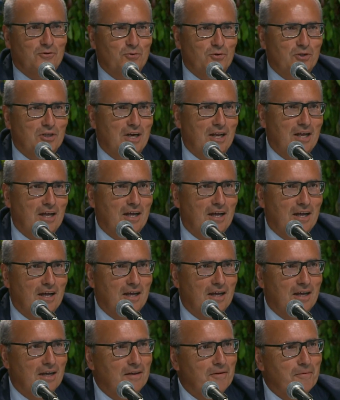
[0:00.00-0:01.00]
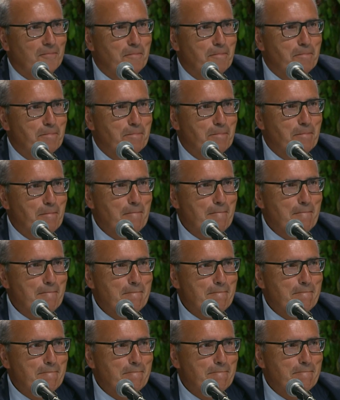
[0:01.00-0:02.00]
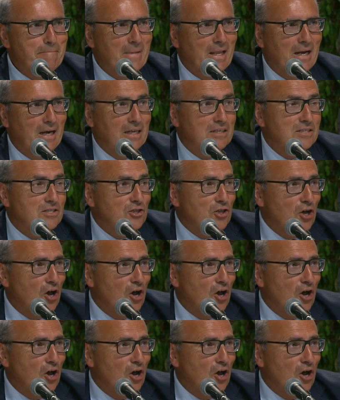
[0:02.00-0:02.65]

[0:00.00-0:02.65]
a person that just wanted